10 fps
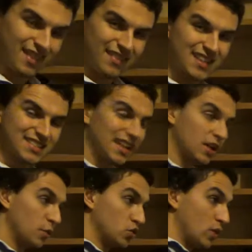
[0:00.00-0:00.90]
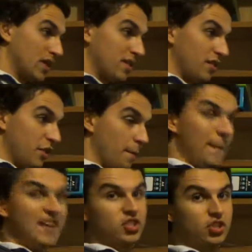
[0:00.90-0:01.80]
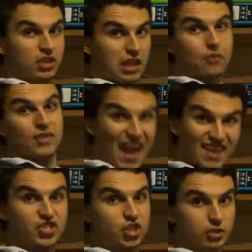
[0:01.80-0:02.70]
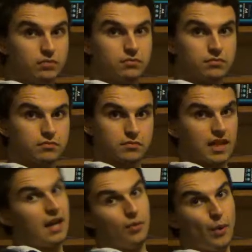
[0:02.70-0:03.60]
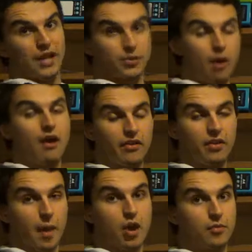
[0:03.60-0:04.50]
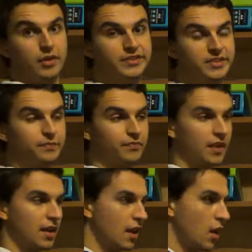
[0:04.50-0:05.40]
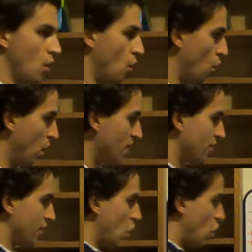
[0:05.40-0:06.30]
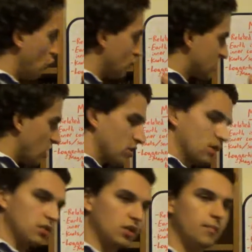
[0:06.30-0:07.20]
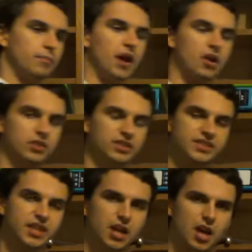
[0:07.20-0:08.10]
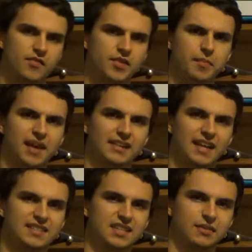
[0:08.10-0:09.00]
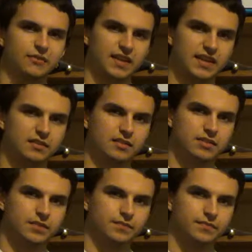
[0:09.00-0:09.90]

That's the angle between the measured location, yeah, where you are at the moment, with the horizontal component of the magnetic field.